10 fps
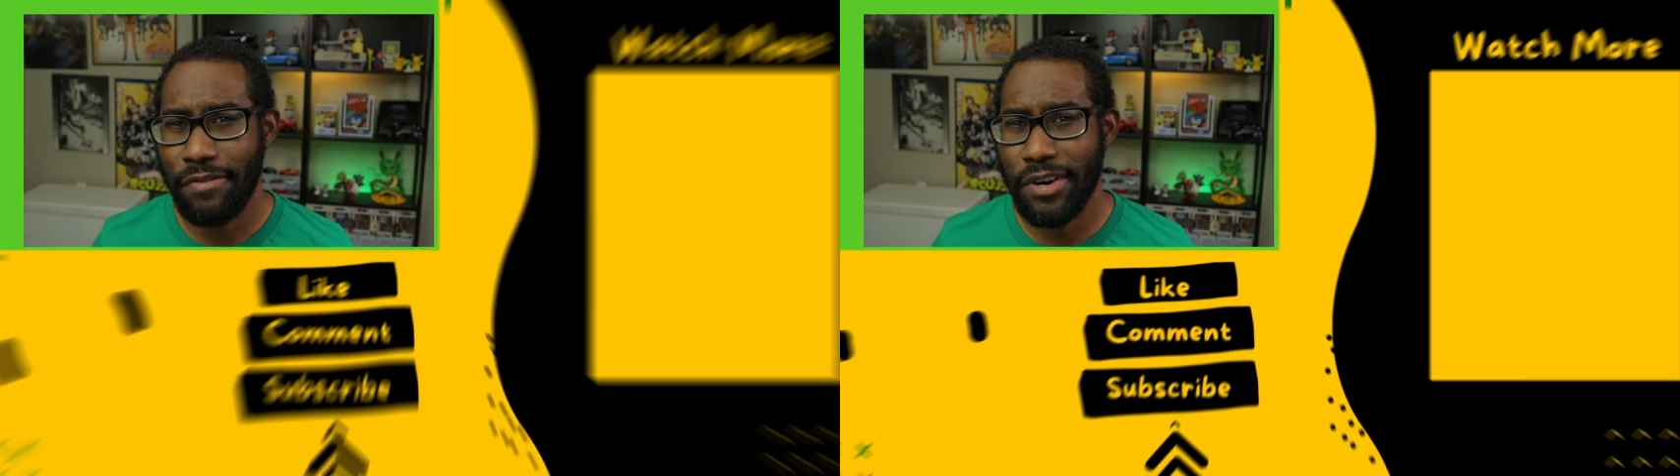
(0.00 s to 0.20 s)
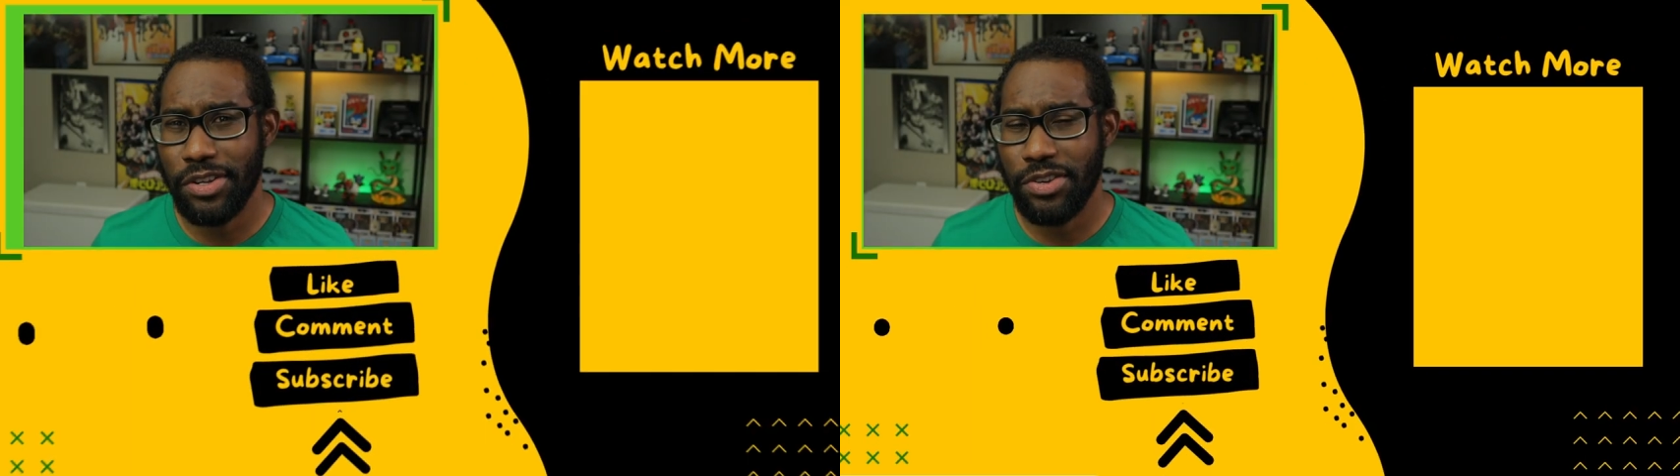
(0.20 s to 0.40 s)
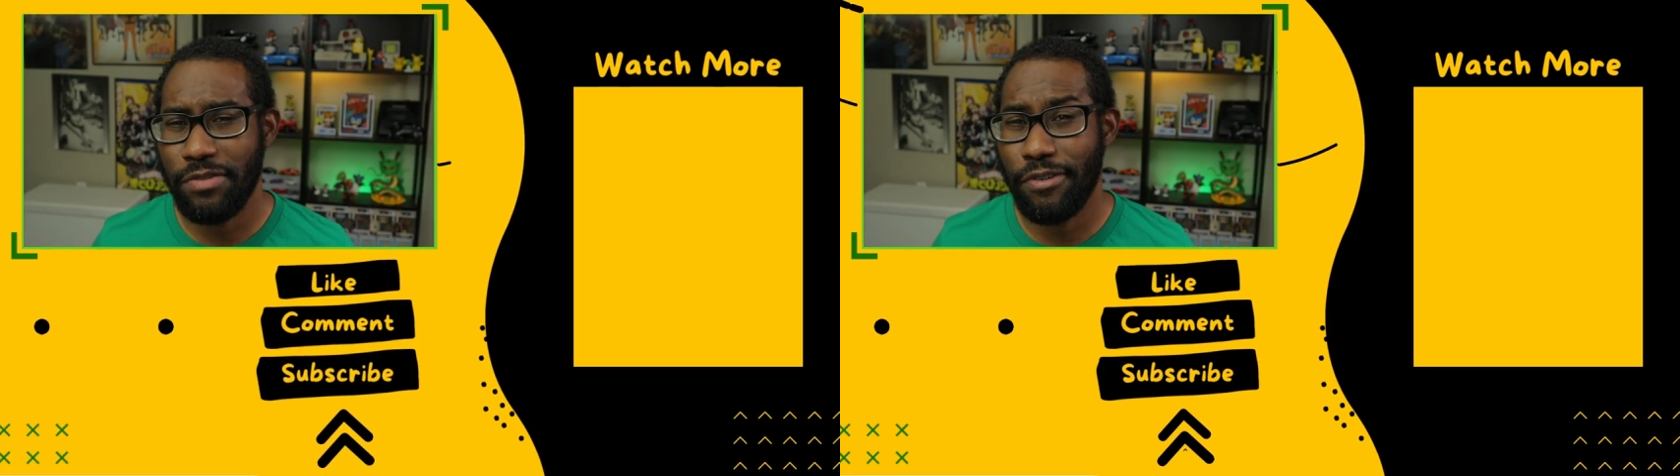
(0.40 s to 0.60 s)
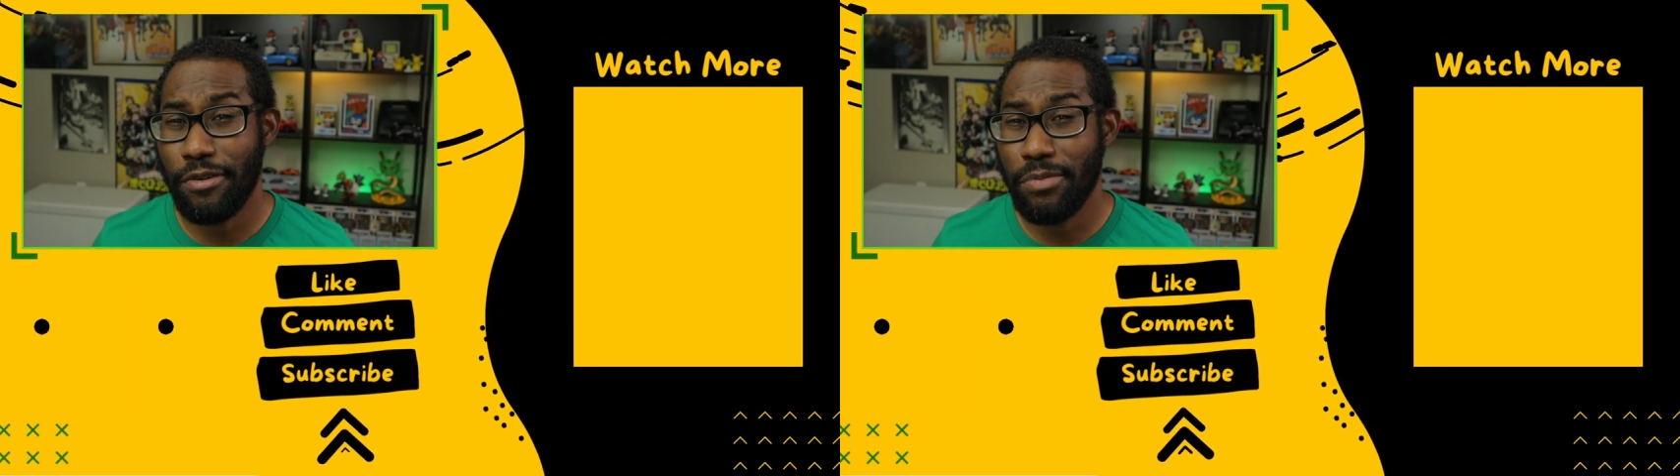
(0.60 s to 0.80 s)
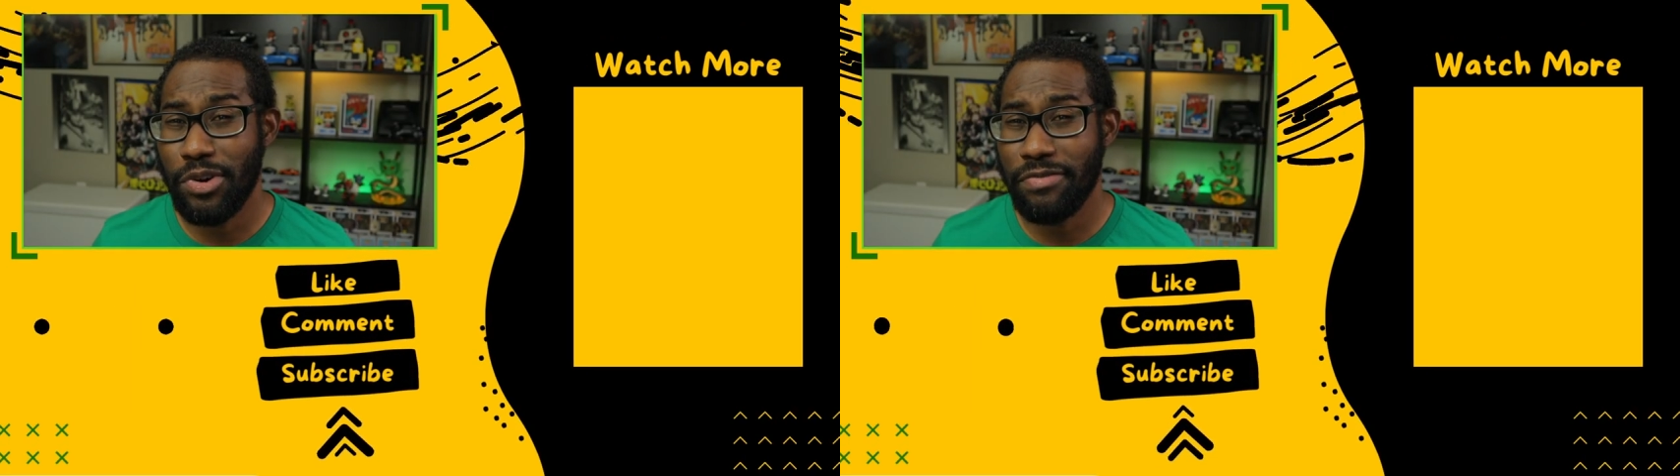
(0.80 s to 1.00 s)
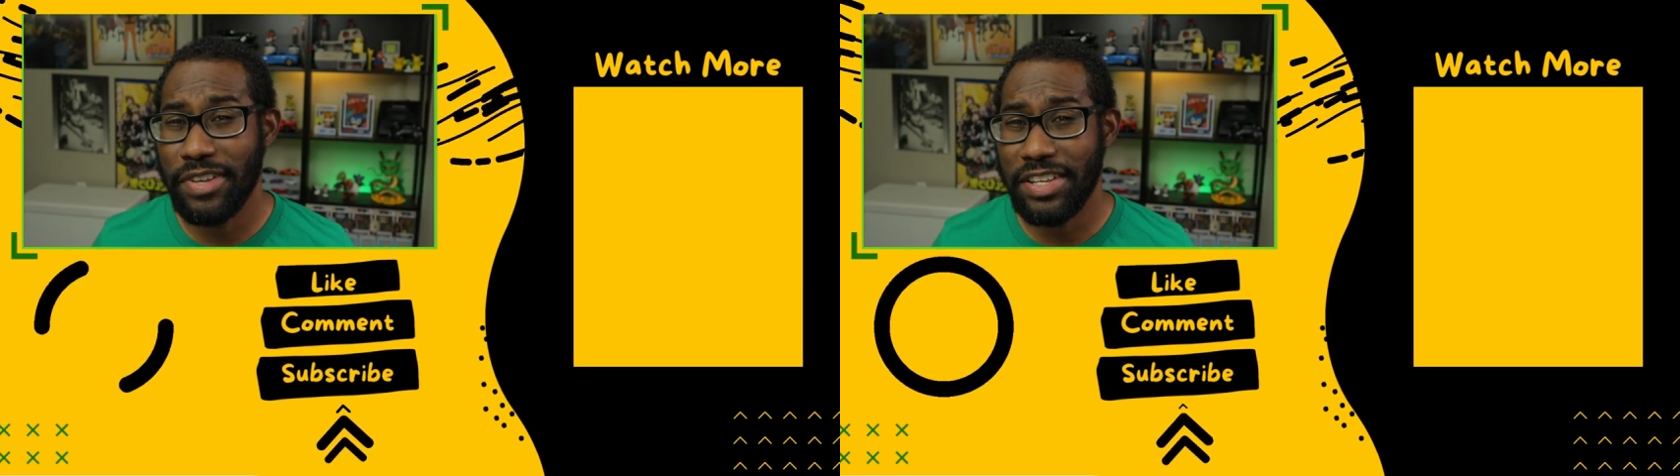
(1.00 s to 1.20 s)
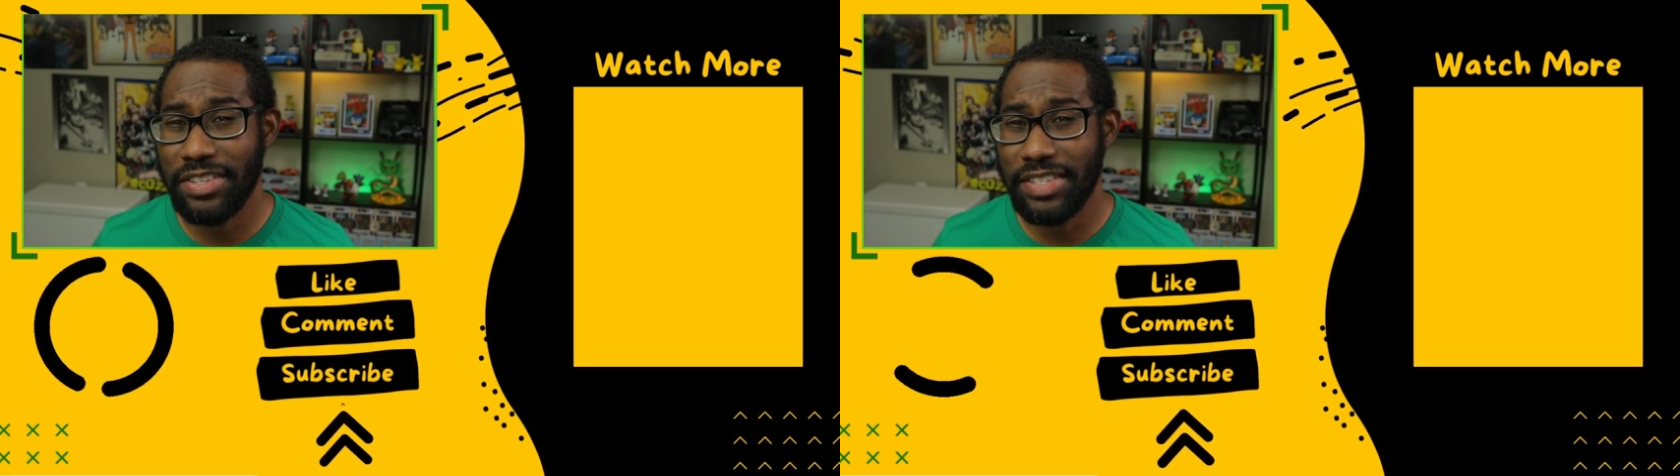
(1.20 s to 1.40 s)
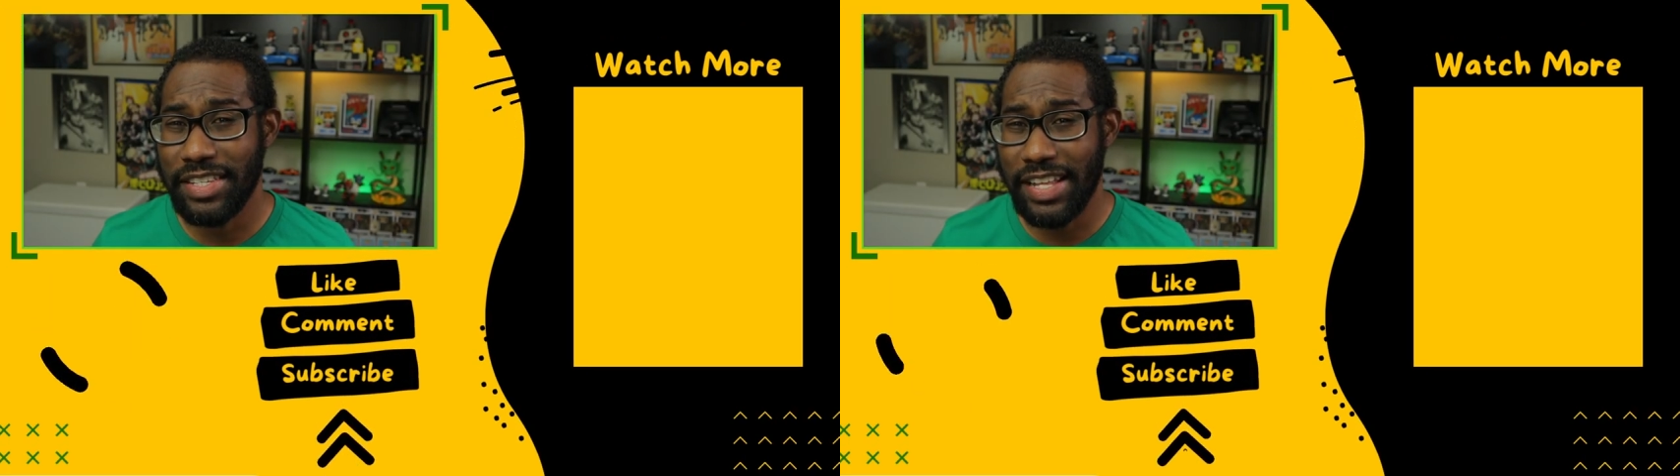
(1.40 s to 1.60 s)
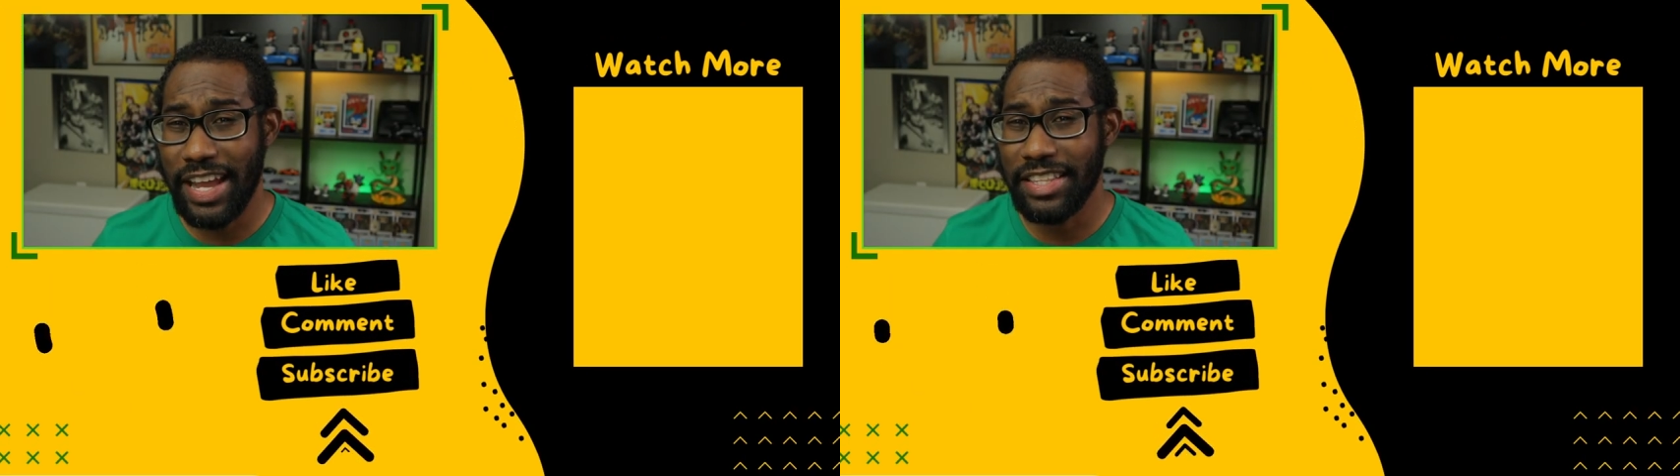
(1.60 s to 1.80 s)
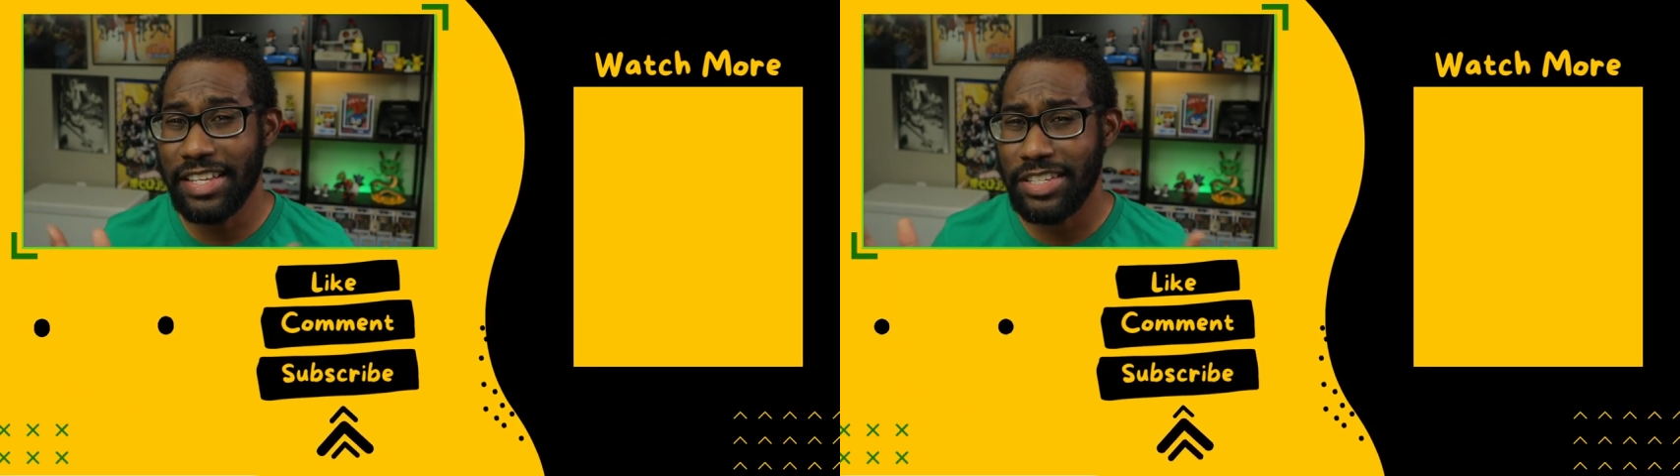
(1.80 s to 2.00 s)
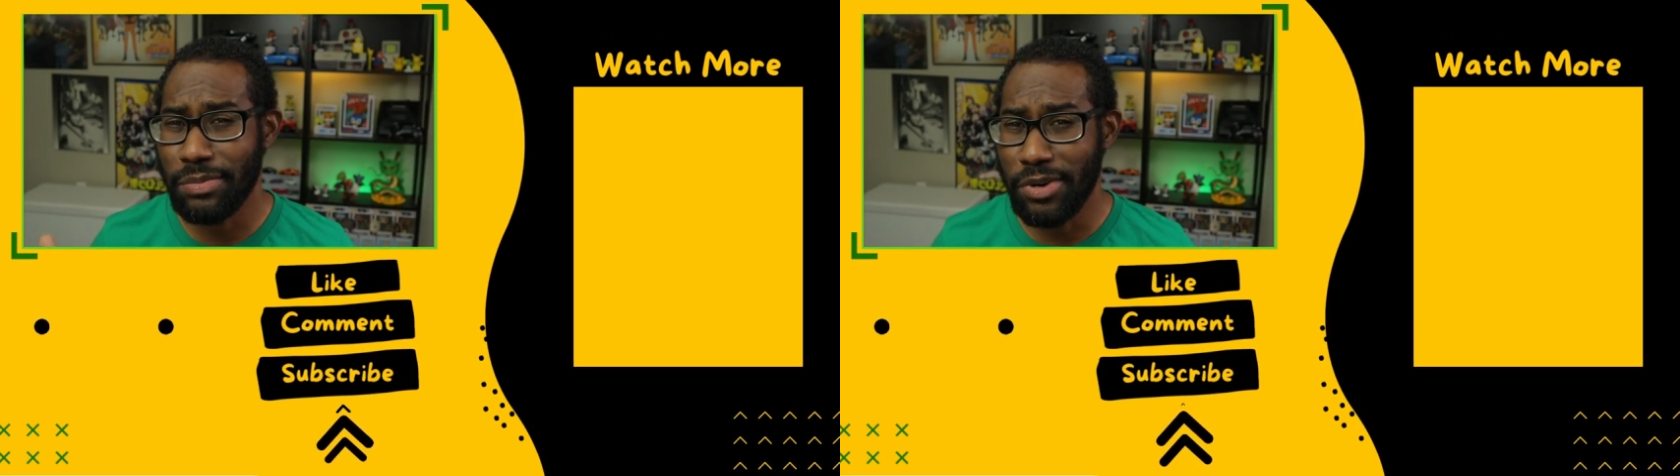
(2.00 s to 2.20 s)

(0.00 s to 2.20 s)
If you're looking for more videos like this,